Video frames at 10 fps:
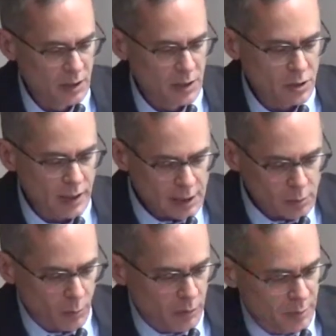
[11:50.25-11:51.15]
So that's
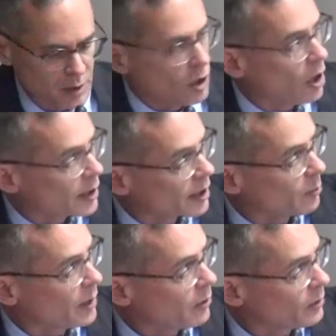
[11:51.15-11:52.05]
what we've been talking
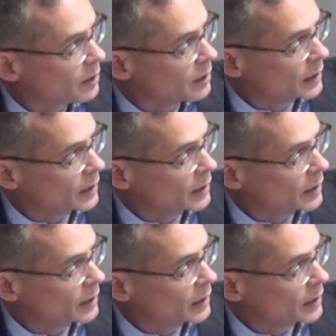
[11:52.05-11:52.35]
about.